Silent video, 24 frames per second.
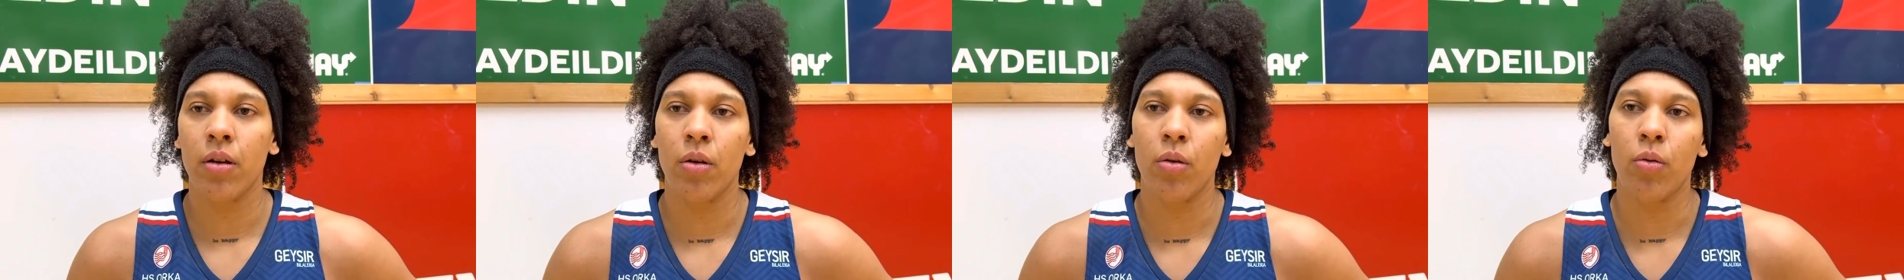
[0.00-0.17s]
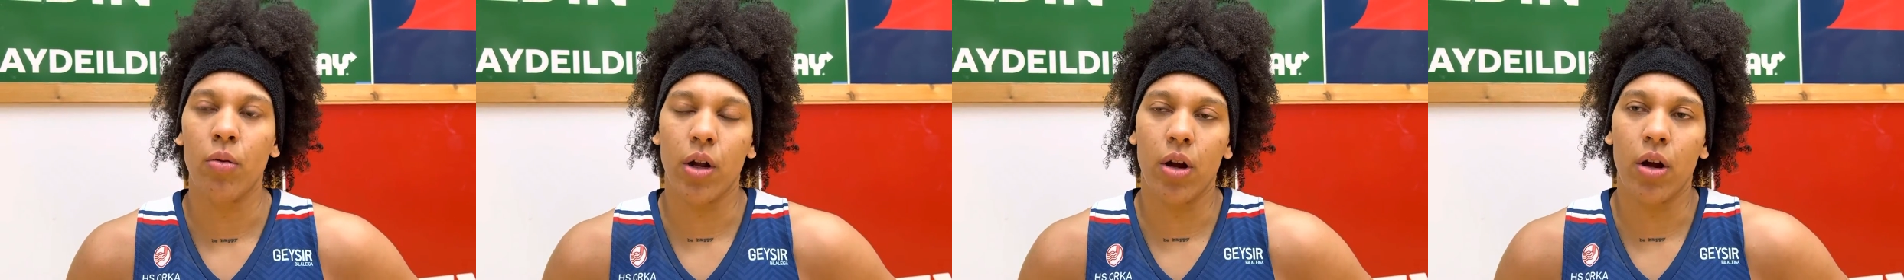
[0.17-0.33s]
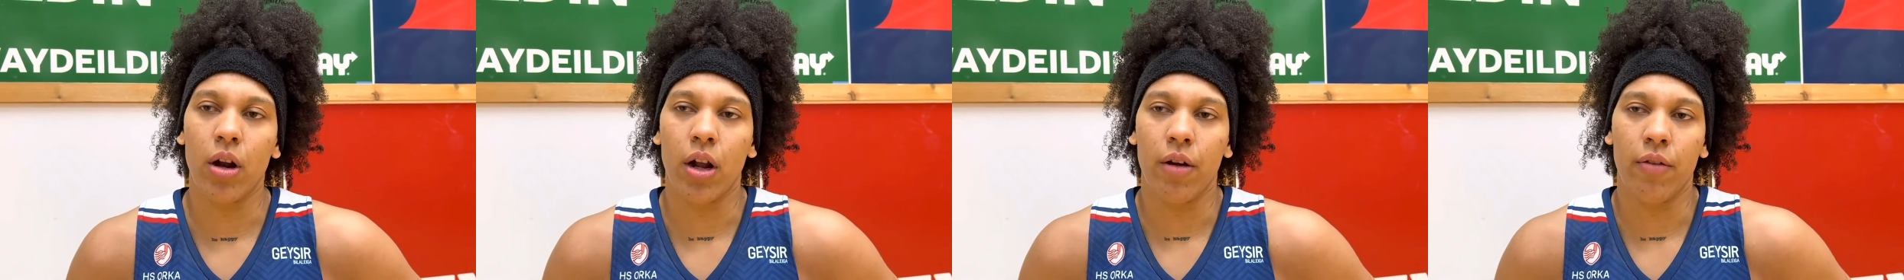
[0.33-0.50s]

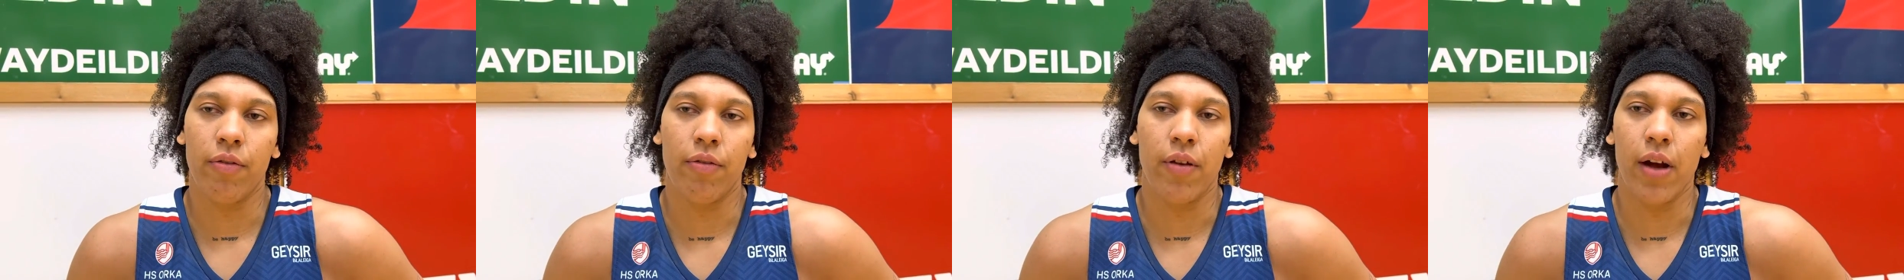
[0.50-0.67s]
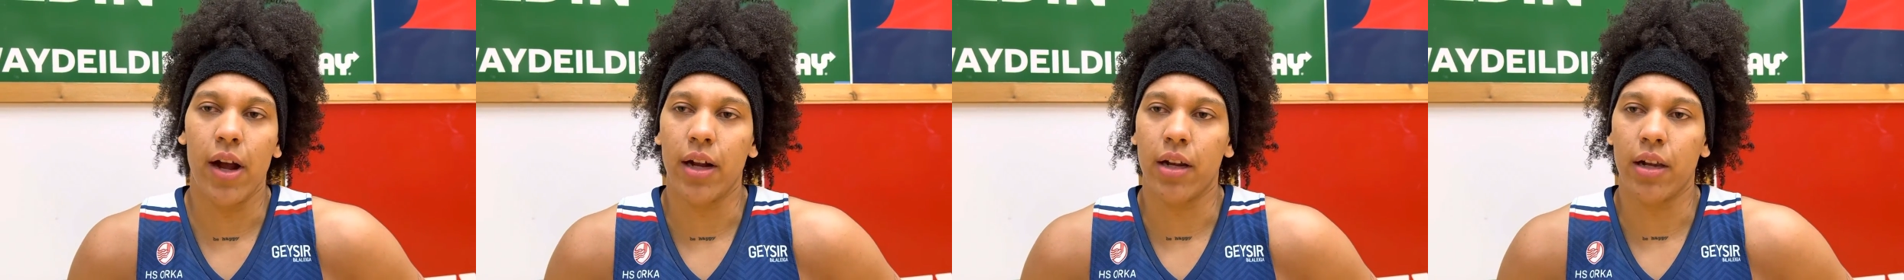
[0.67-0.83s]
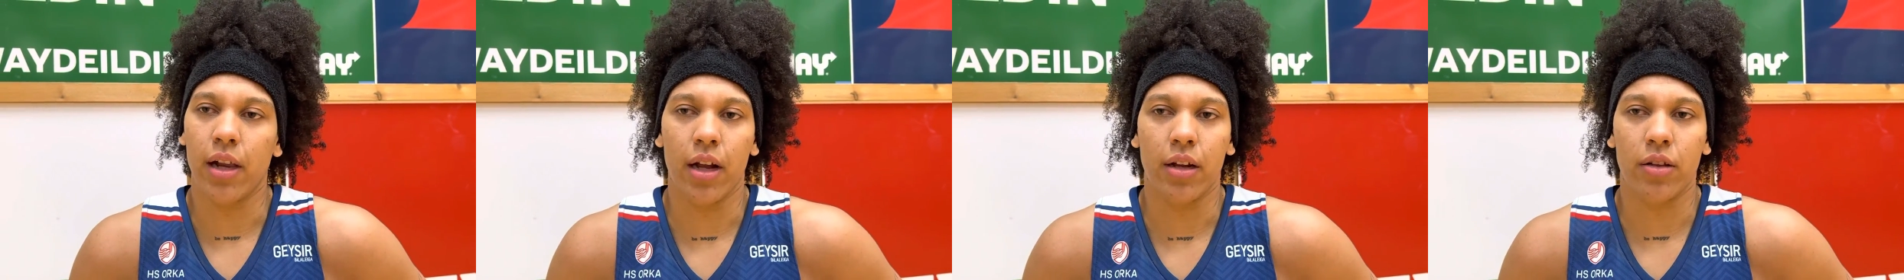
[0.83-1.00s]
we're gonna
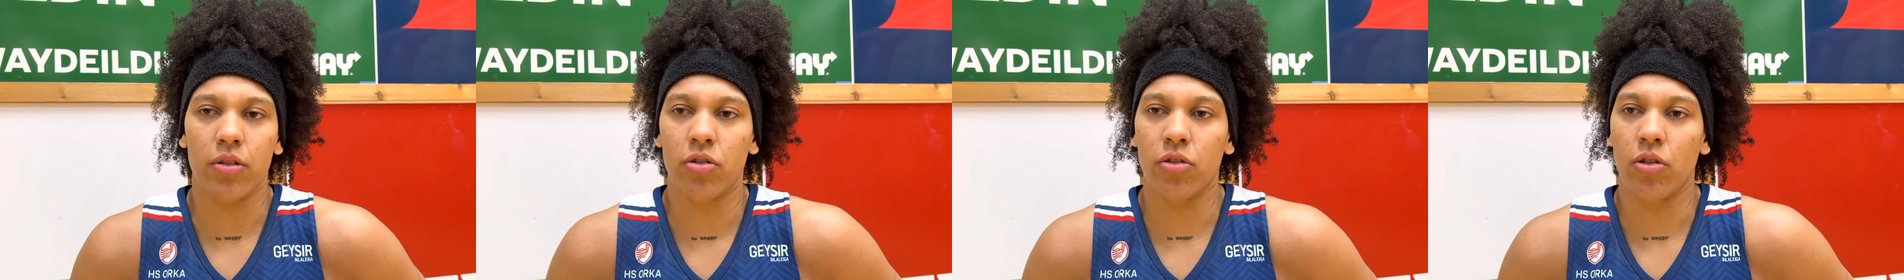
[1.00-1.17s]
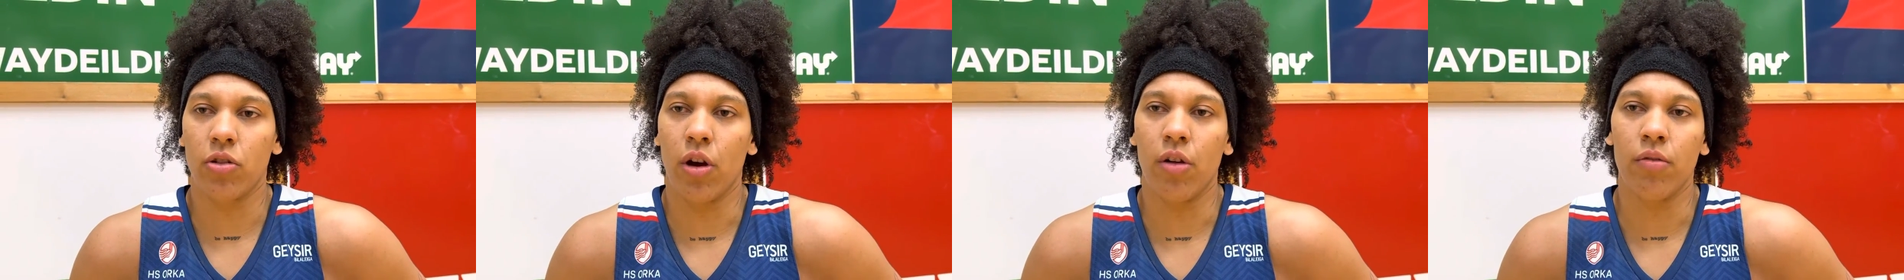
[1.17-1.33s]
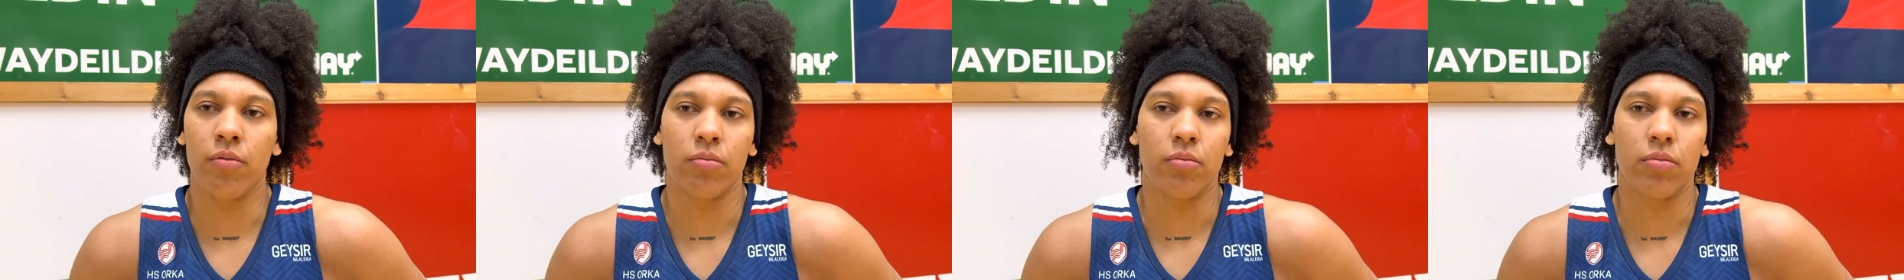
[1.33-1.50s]
find like
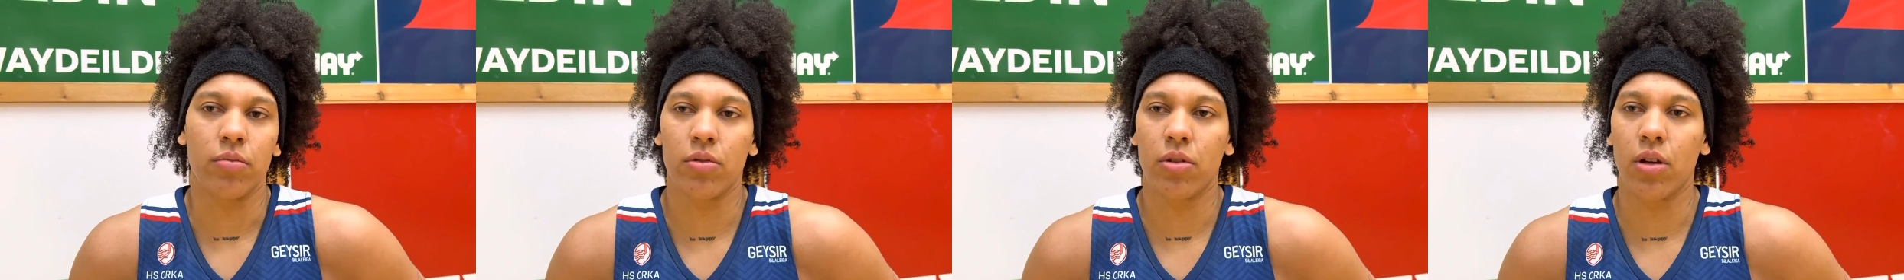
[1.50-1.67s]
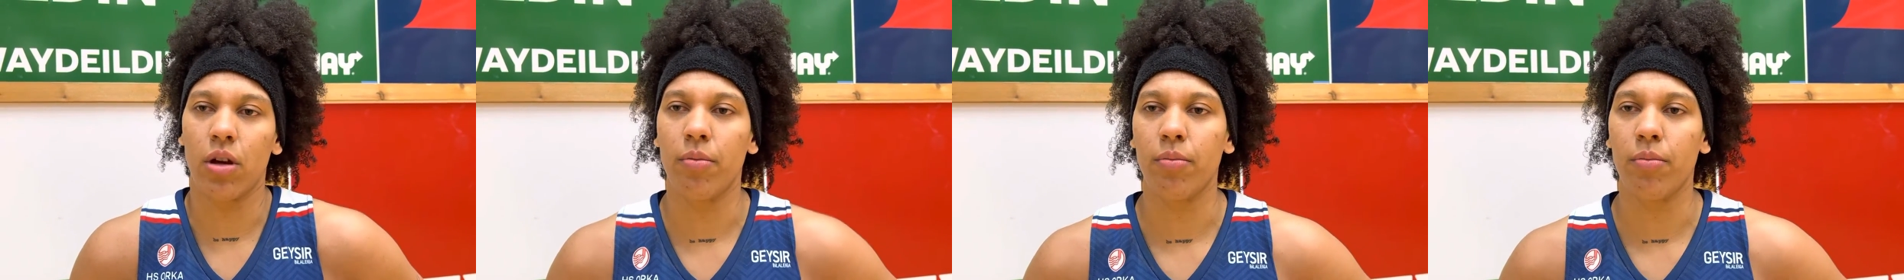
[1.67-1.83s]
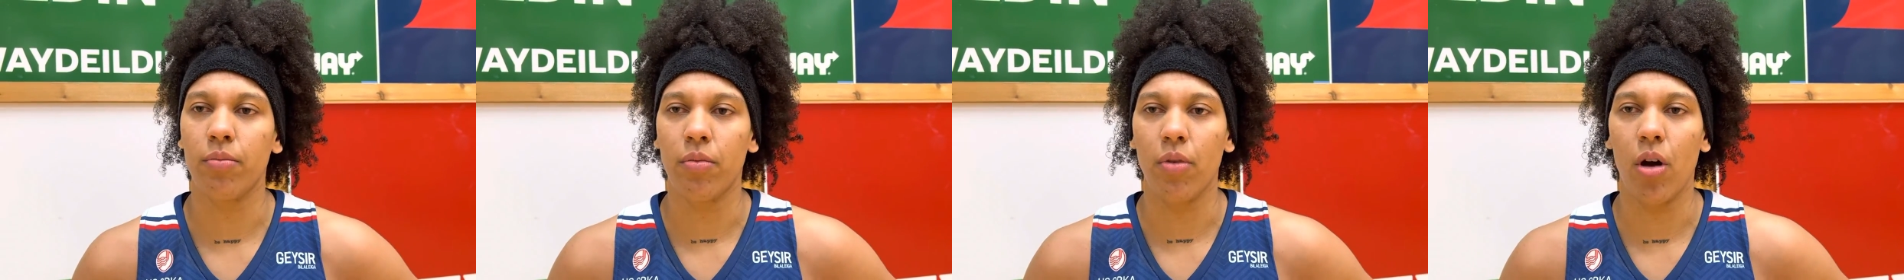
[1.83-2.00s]

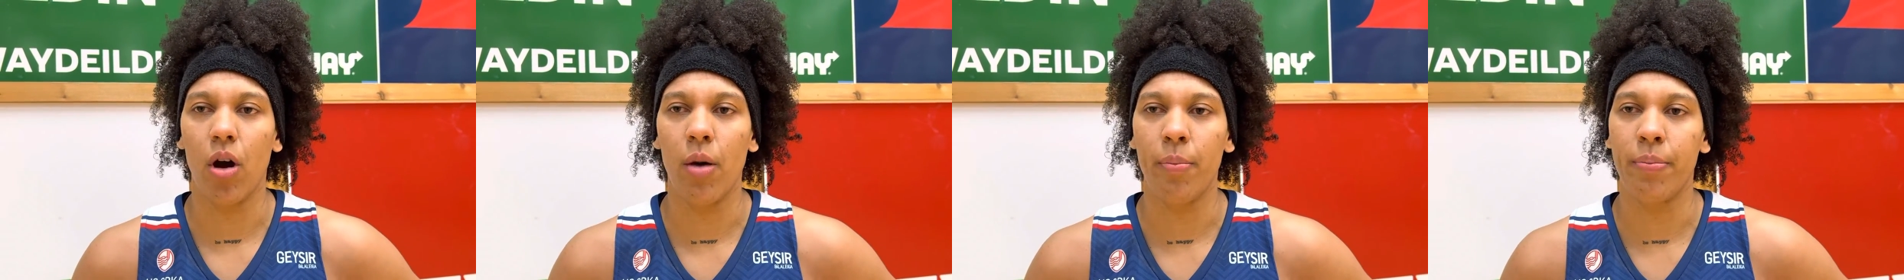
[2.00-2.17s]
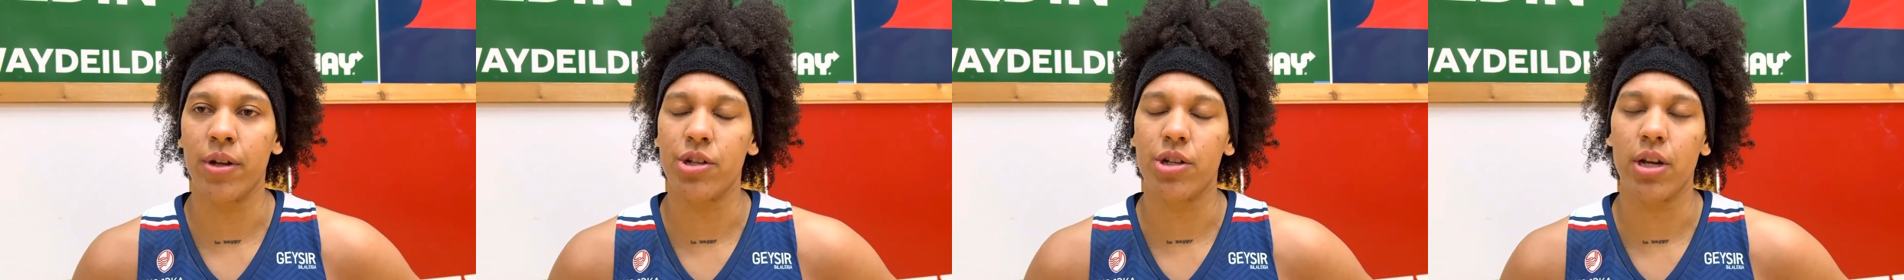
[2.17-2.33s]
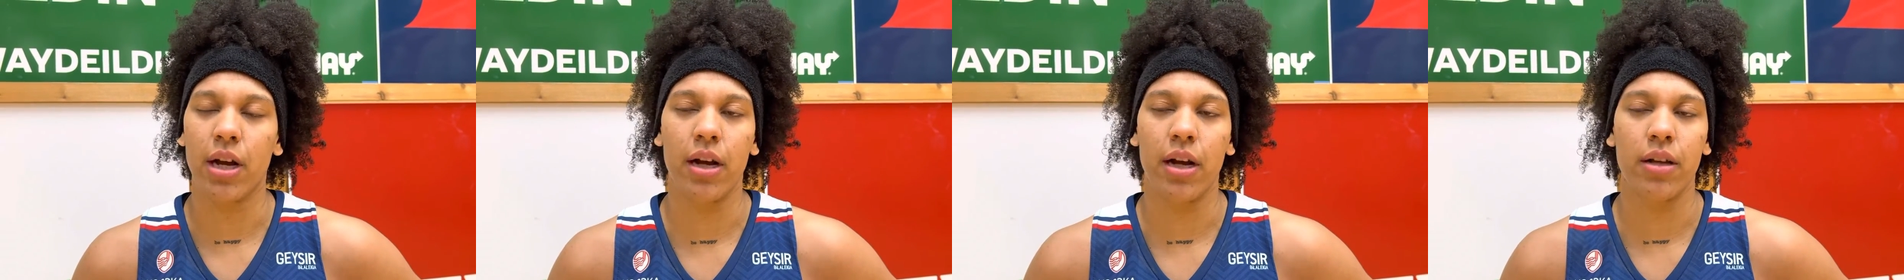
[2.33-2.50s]
some
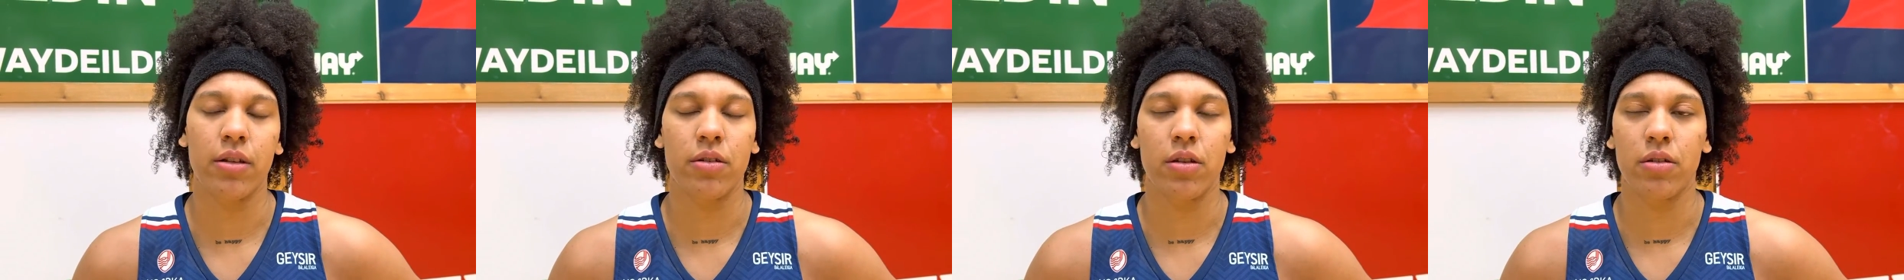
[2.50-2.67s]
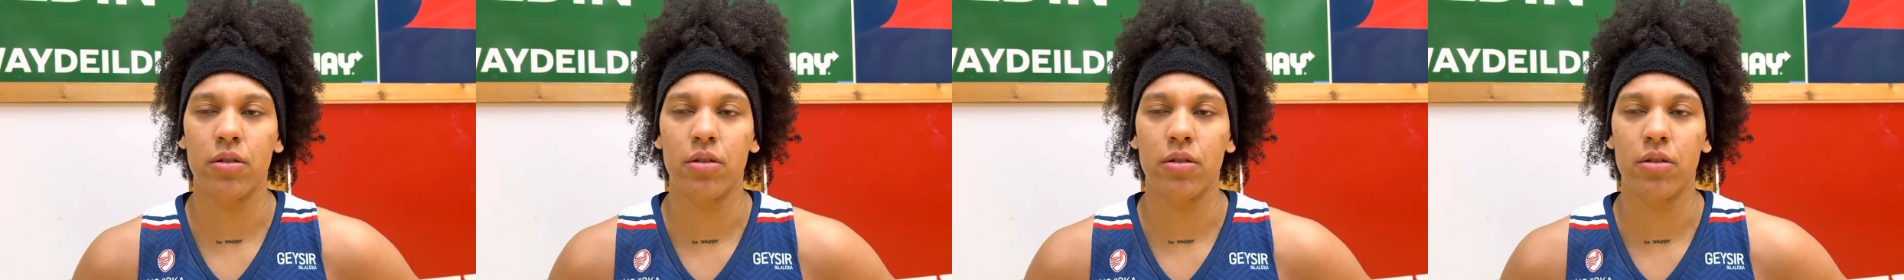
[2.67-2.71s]
open shots,